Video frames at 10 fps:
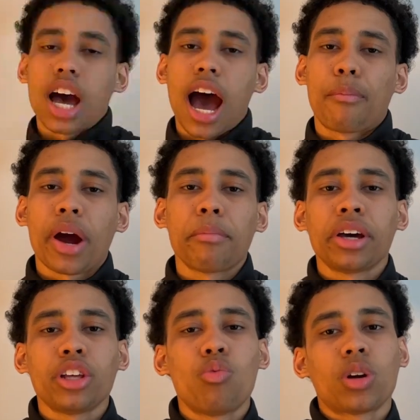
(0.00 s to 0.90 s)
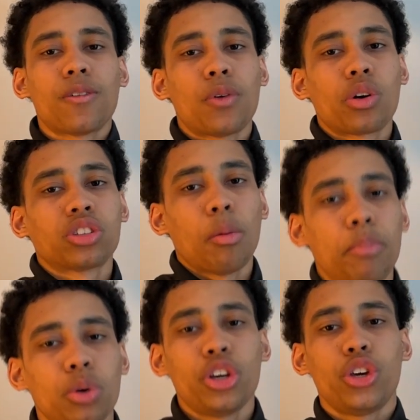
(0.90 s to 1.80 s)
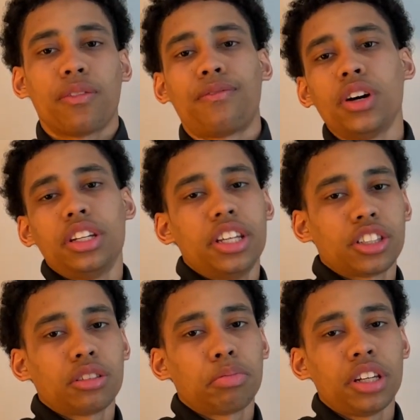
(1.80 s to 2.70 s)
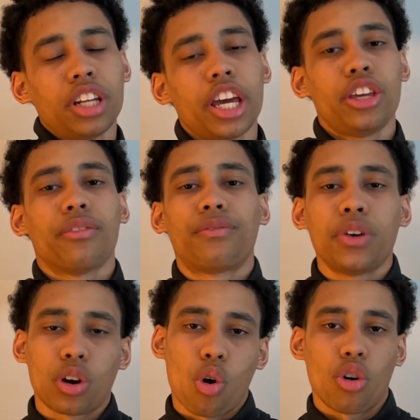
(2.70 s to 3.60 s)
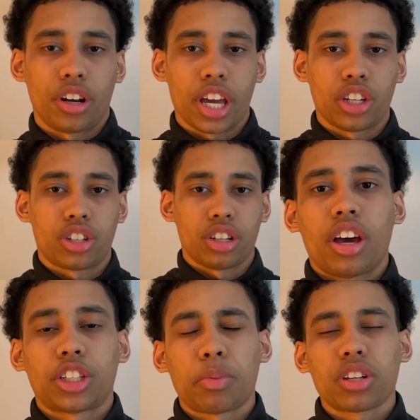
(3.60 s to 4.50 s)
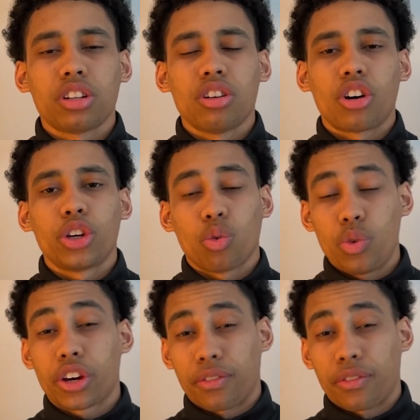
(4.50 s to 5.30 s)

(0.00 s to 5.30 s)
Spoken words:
I primarily want to focus on building your foot discipline and your foot coordination, especially on your weaker